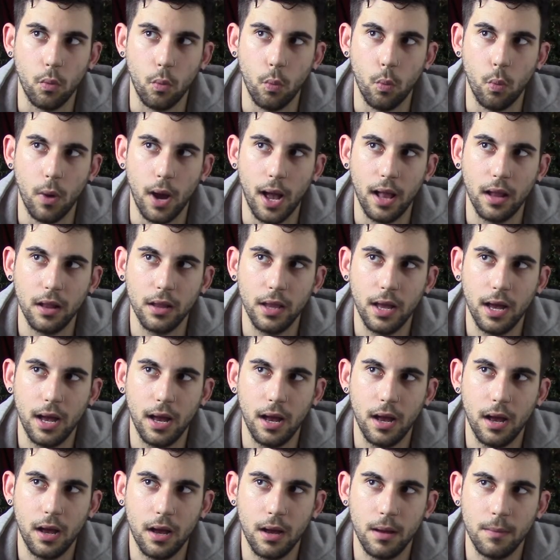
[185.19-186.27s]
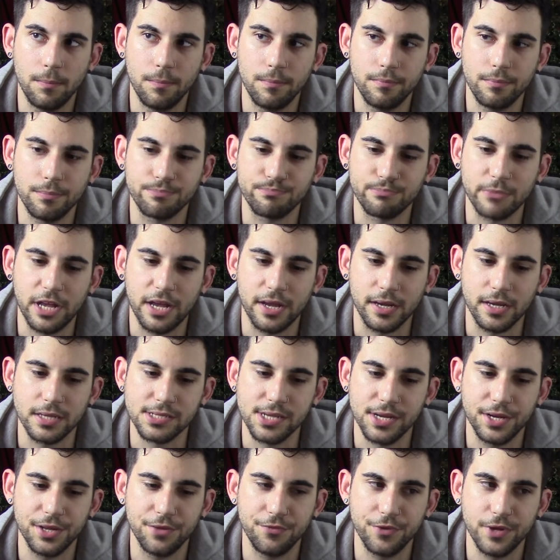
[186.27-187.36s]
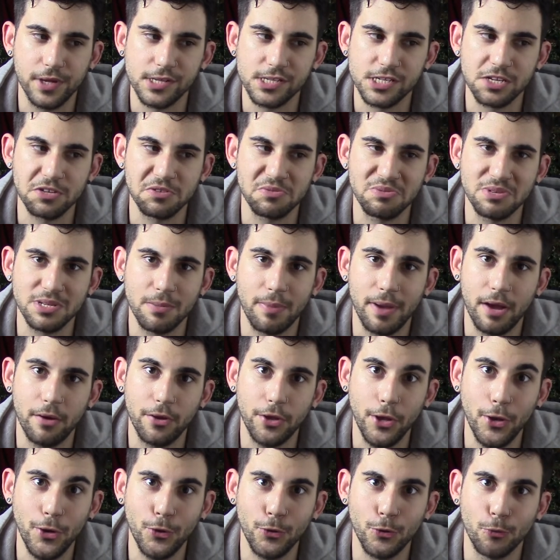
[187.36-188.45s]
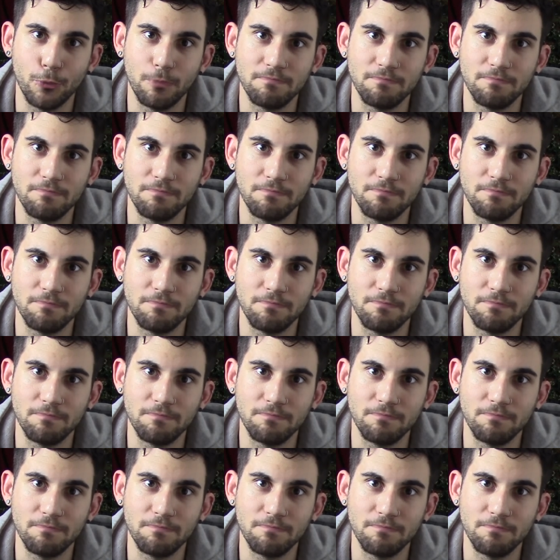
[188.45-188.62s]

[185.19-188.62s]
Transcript: Well, I guess I didn't realize this was about you.